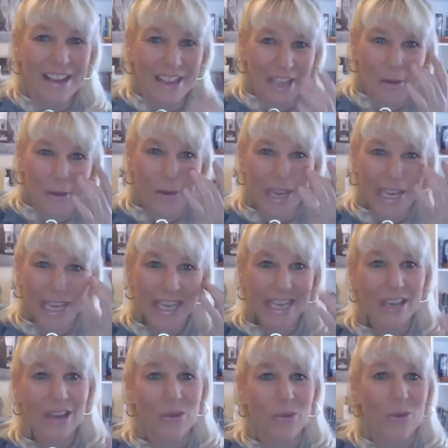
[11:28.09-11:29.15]

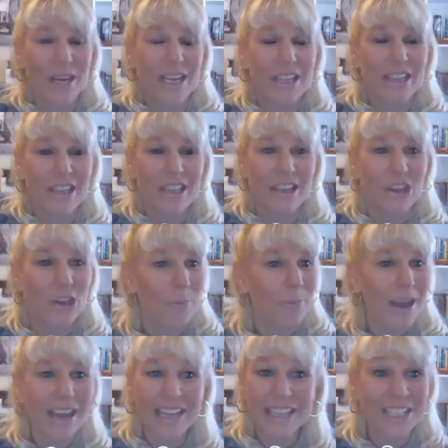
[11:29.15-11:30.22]
your
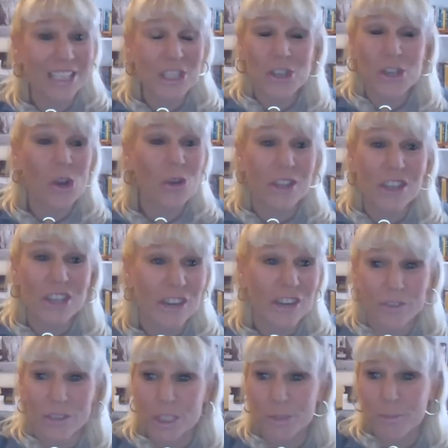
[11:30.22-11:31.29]
body doesn't know the
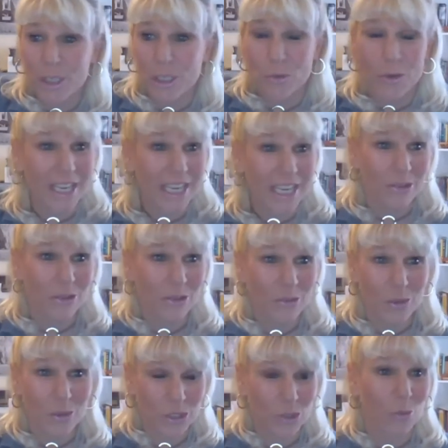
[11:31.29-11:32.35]
difference between
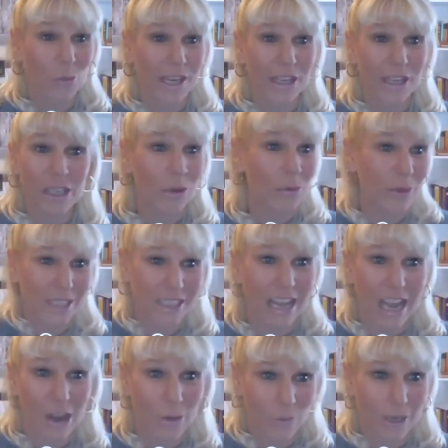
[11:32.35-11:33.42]
what's real and what's
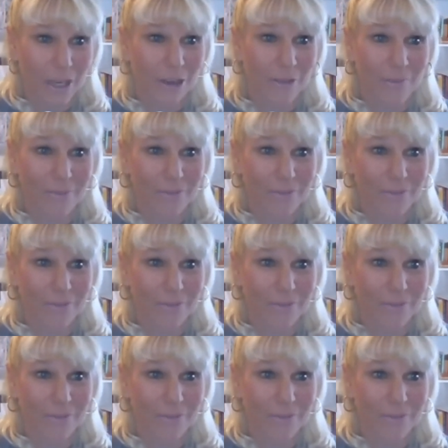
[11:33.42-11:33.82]
not real.